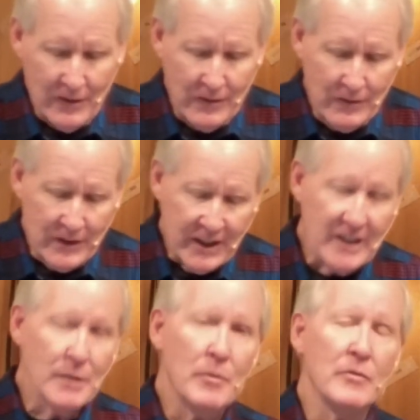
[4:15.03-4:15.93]
The
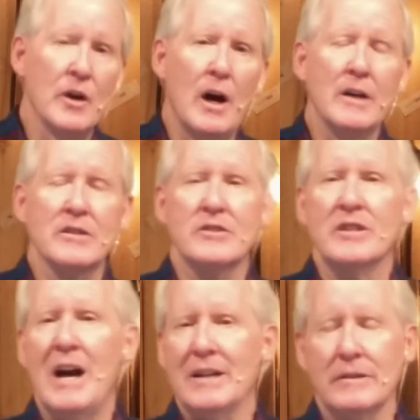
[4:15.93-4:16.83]
kingdom of God is
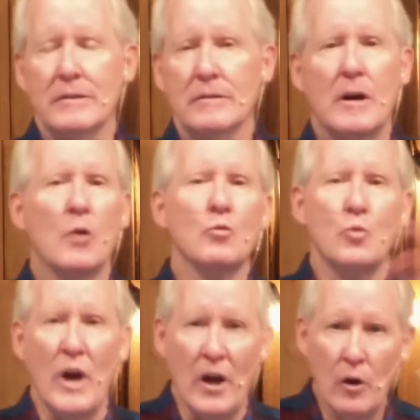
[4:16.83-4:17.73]
not a
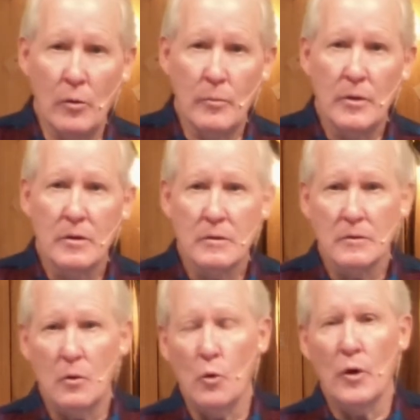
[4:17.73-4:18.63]
realm
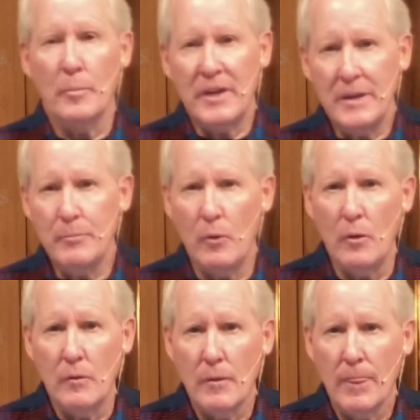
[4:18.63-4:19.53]
or a
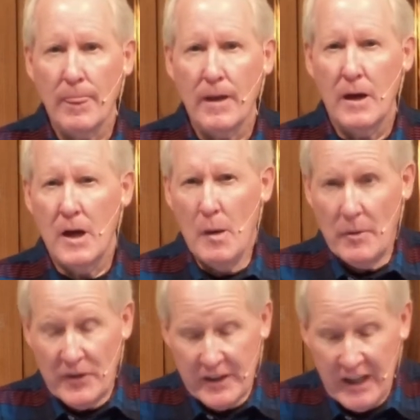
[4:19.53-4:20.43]
people,
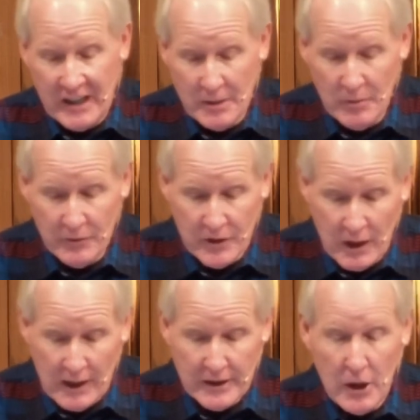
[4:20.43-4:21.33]
but the kingdom of
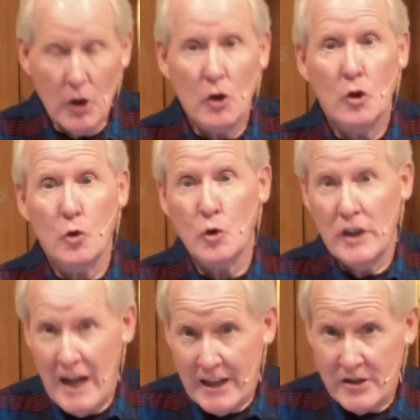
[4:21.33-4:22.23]
God
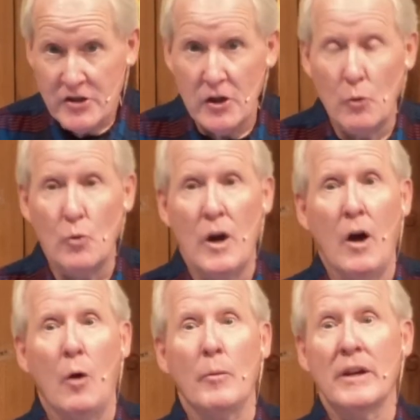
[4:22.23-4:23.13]
creates a
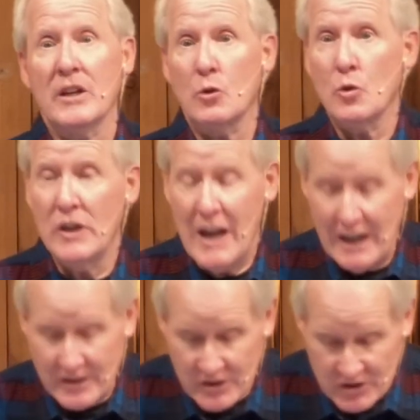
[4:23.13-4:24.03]
realm and it
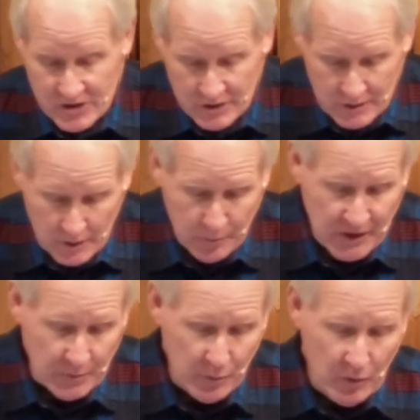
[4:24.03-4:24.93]
creates a
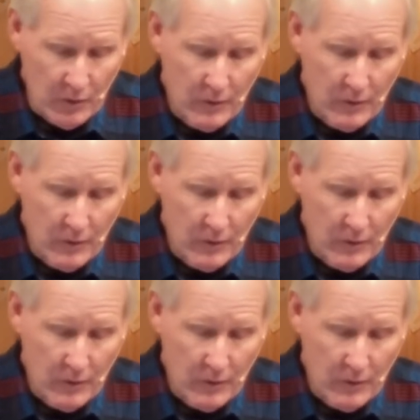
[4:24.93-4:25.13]
people.